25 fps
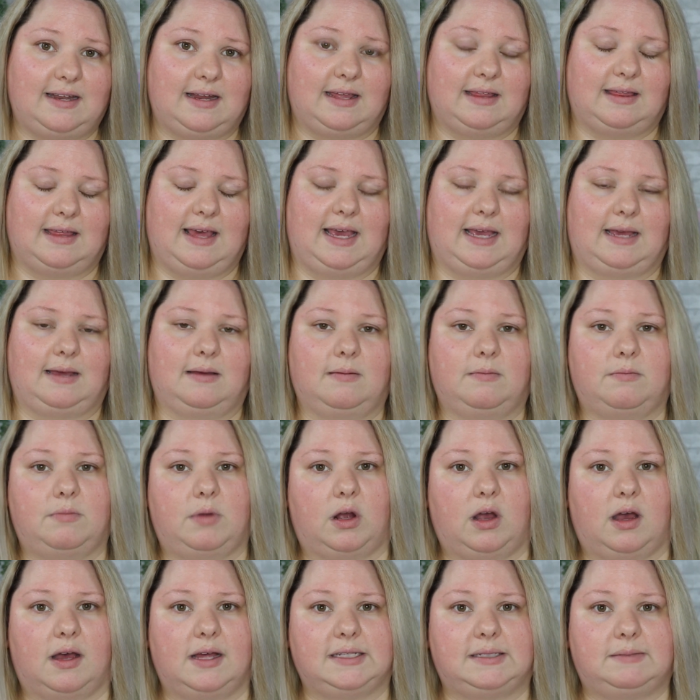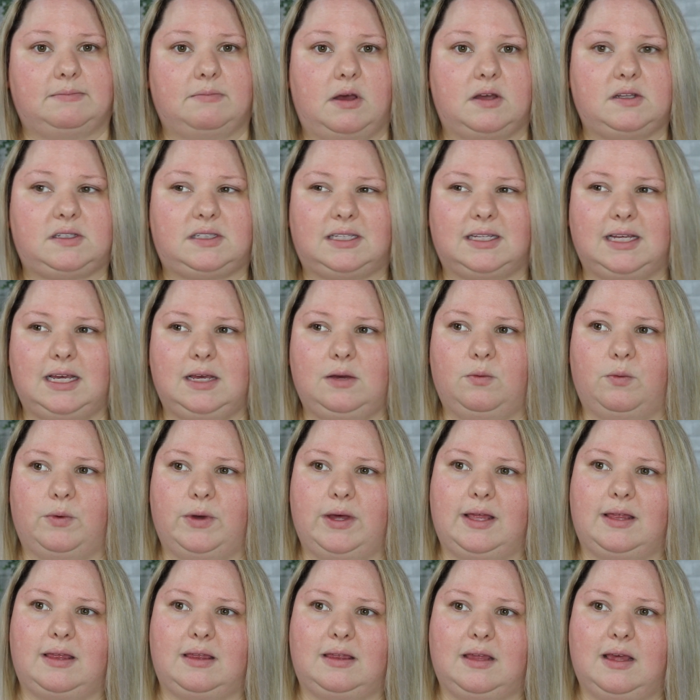anything, because mostly
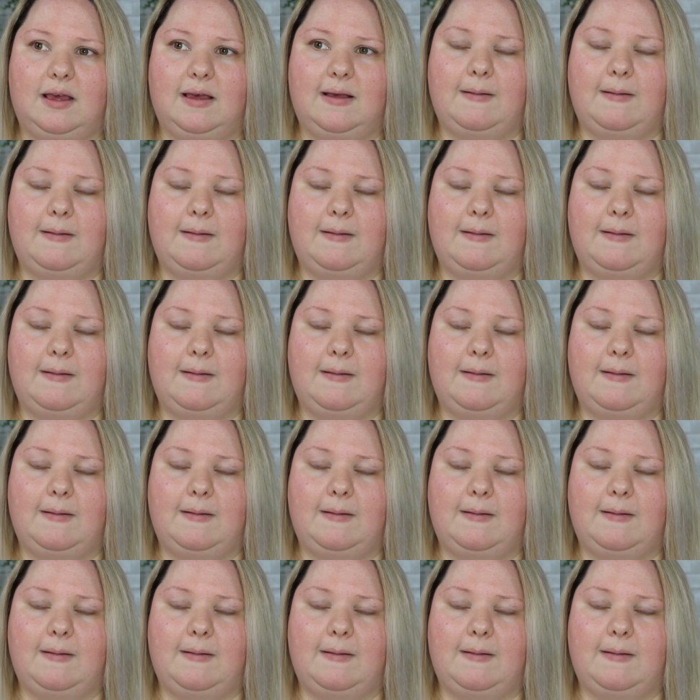with